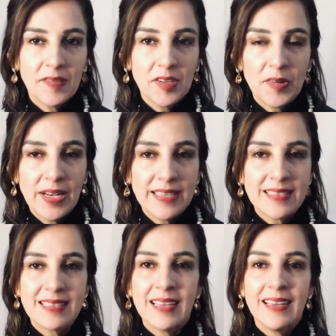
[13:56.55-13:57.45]

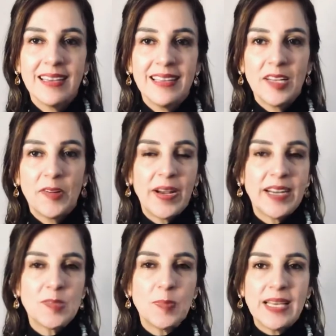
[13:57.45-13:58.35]
the
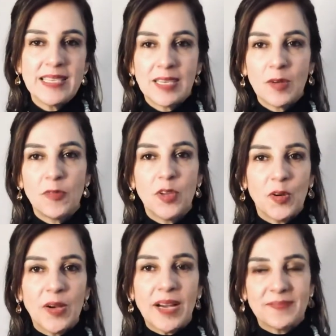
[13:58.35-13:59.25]
greatest blessing of
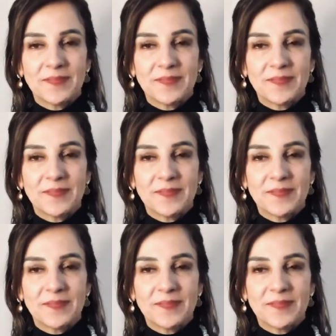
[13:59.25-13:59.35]
yoga.